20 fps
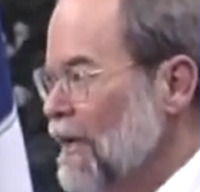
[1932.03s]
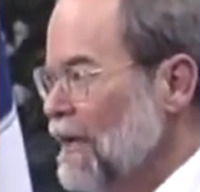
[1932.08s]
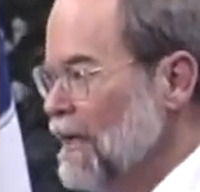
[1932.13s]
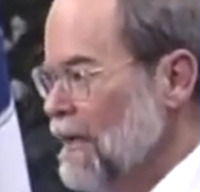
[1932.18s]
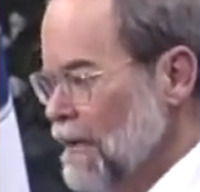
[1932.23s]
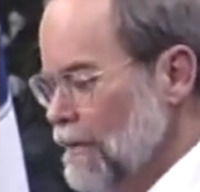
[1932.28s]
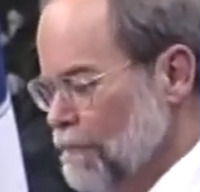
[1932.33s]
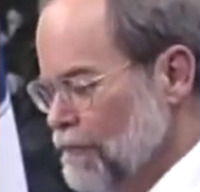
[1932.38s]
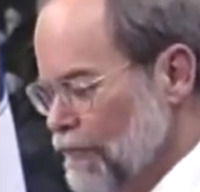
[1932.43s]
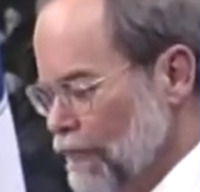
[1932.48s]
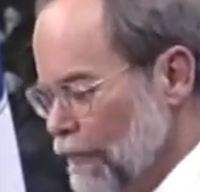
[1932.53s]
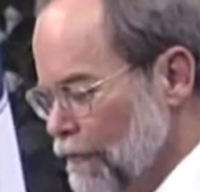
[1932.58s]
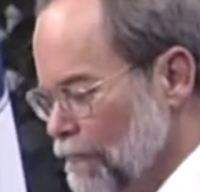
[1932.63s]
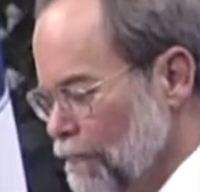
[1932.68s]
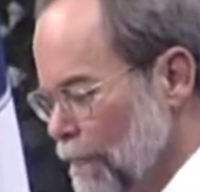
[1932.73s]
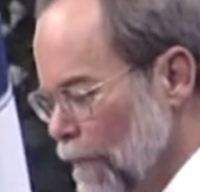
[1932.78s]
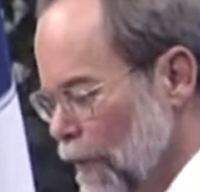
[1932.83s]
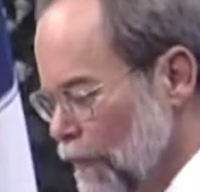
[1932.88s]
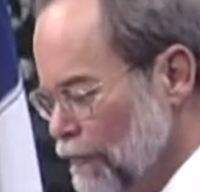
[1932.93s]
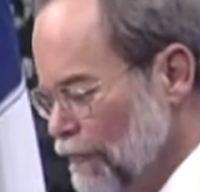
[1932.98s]
He observed
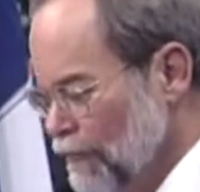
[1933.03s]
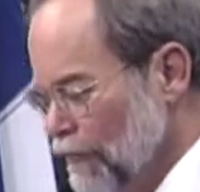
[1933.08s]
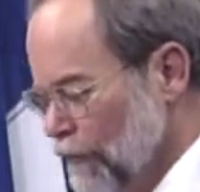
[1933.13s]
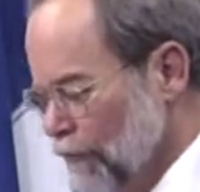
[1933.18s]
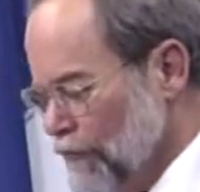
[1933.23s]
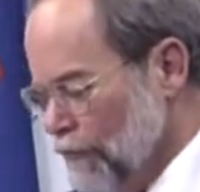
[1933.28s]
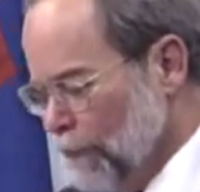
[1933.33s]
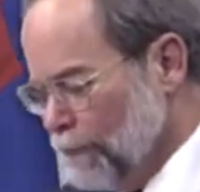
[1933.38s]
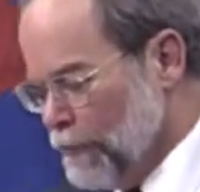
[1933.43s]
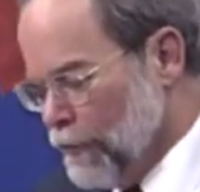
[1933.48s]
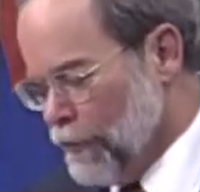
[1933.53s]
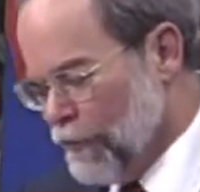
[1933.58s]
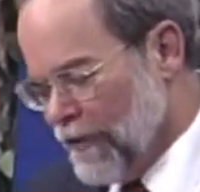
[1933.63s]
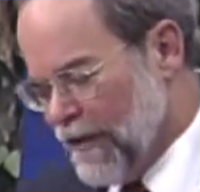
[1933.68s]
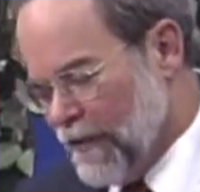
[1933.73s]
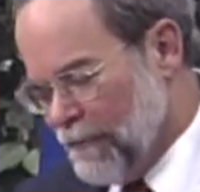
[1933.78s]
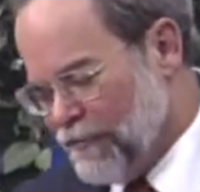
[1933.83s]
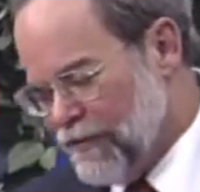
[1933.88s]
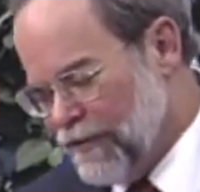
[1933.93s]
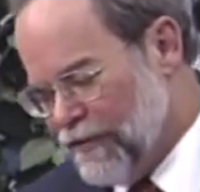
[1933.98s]
most social
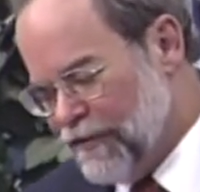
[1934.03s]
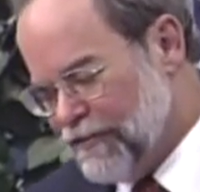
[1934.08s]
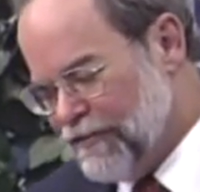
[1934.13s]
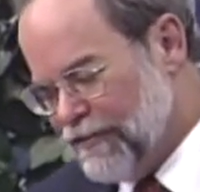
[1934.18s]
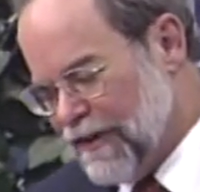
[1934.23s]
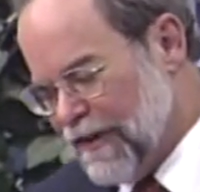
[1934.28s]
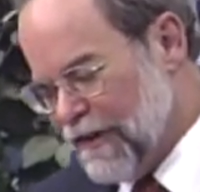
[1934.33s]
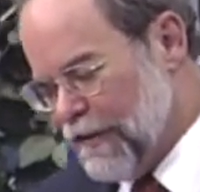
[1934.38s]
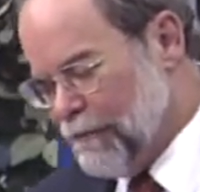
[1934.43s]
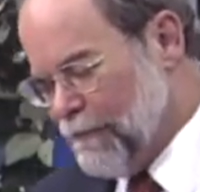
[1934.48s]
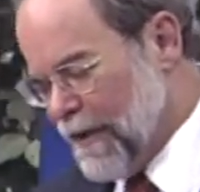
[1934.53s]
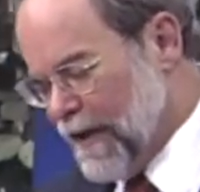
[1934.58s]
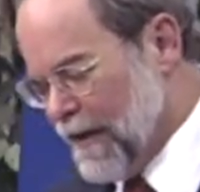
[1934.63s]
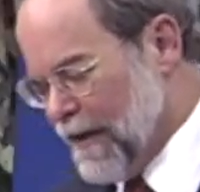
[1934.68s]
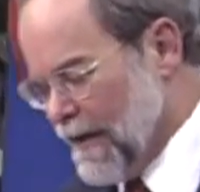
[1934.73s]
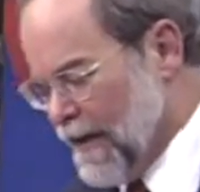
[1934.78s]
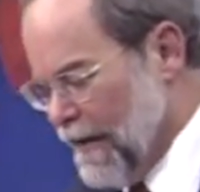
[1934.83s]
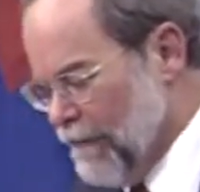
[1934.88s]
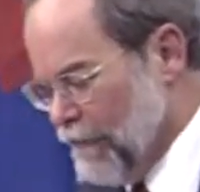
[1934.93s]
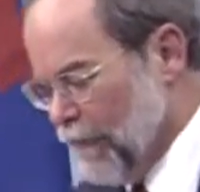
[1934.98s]
programs initiated by
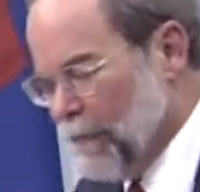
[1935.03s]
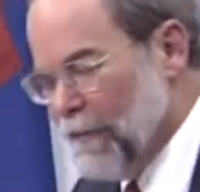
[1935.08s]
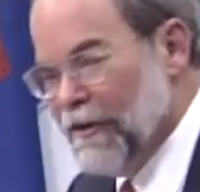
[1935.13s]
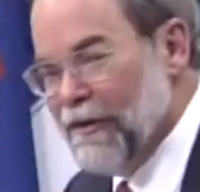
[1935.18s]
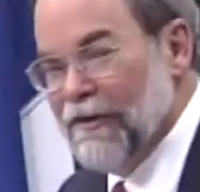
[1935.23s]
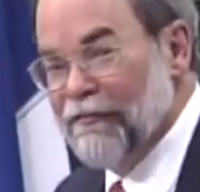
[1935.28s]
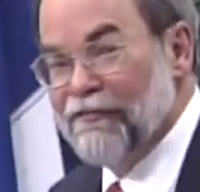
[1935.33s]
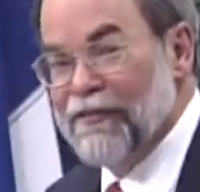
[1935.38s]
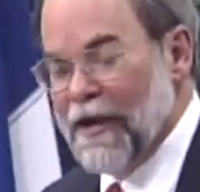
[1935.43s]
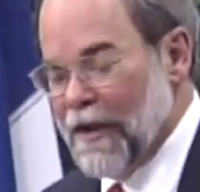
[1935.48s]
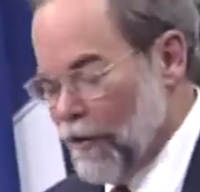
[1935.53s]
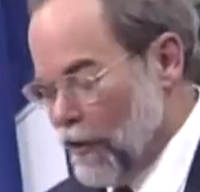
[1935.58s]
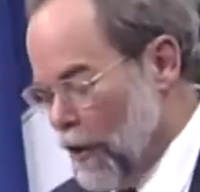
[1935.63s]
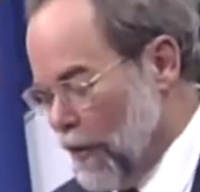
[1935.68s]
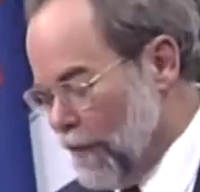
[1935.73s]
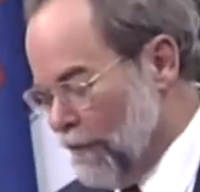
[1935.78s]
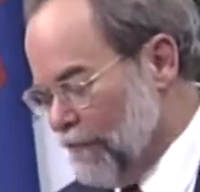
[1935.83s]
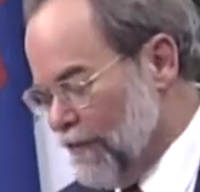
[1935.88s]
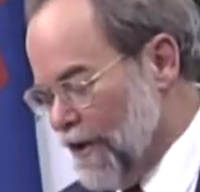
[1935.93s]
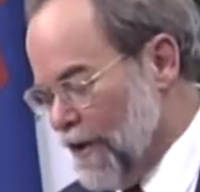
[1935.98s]
government, if not
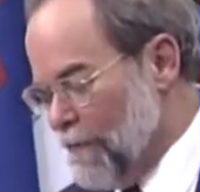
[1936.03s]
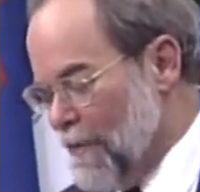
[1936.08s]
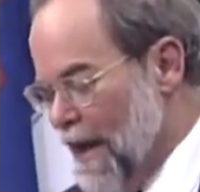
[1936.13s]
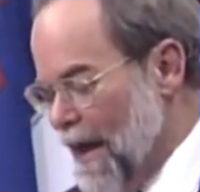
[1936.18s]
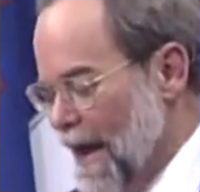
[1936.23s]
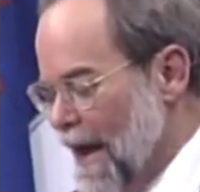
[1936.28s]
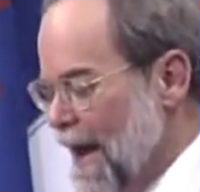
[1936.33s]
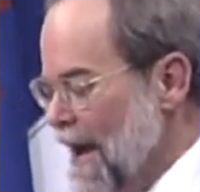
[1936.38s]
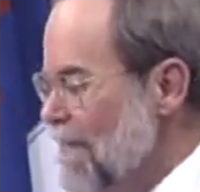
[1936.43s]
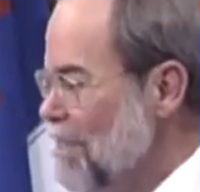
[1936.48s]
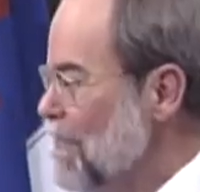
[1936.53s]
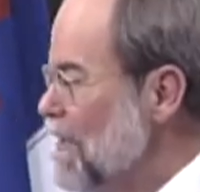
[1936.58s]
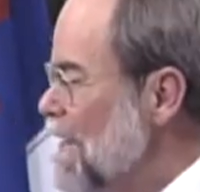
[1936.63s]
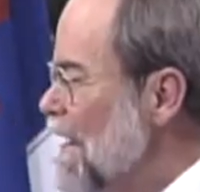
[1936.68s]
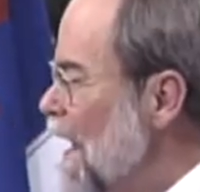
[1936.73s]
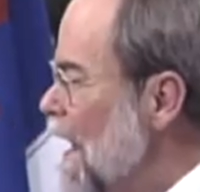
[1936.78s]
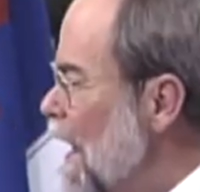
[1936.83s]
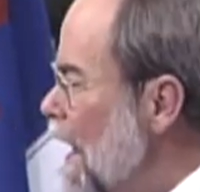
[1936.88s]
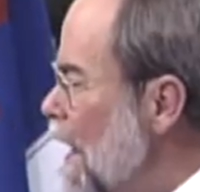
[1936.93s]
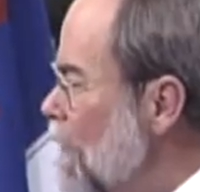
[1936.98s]
all of them, have
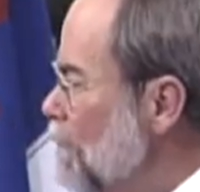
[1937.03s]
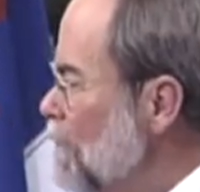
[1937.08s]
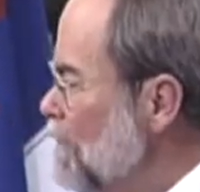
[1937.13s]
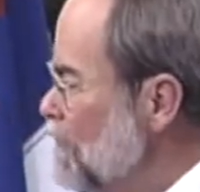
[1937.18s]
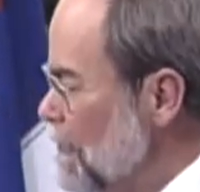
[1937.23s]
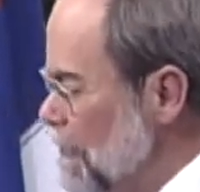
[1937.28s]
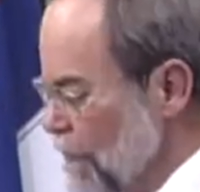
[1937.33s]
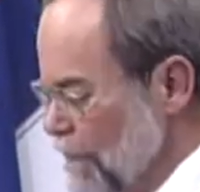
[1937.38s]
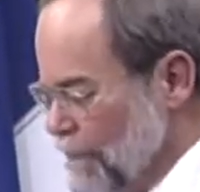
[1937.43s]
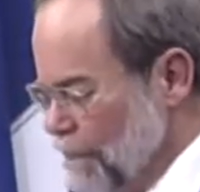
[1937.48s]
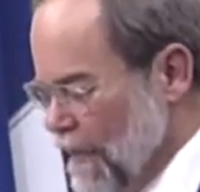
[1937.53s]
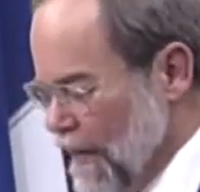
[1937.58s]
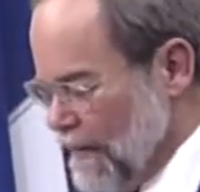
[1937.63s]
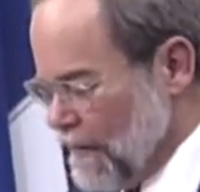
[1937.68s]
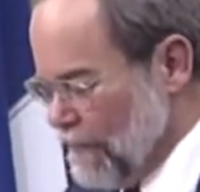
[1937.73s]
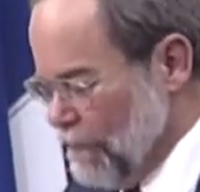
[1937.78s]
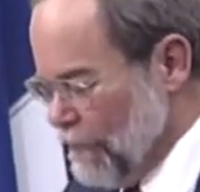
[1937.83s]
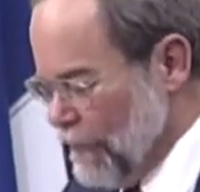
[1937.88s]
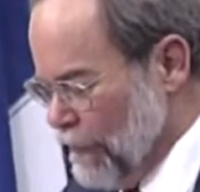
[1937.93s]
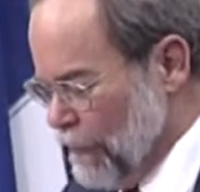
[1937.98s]
the opposite
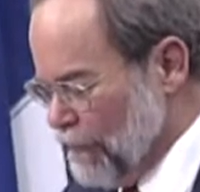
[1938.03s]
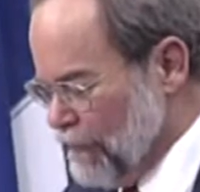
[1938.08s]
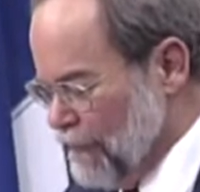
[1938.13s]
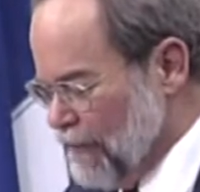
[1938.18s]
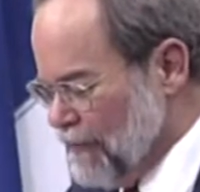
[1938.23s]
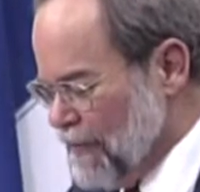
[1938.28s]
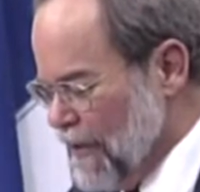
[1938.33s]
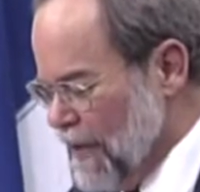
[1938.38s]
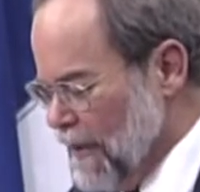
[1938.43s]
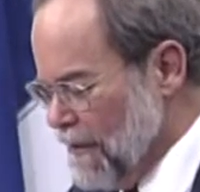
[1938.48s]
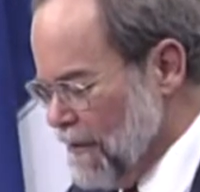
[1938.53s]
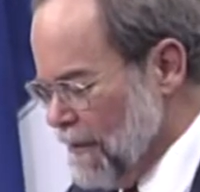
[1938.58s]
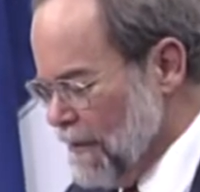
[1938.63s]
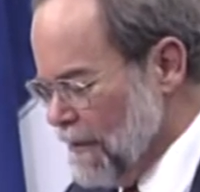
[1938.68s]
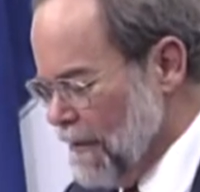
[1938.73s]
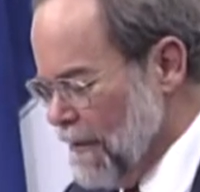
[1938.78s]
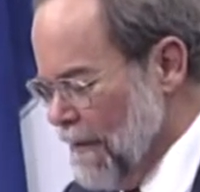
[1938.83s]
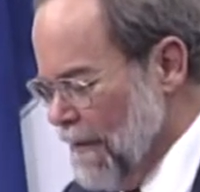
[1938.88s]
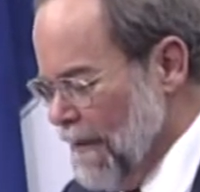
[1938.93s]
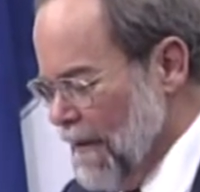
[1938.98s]
effect of those
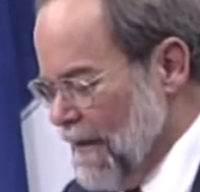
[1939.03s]
intended.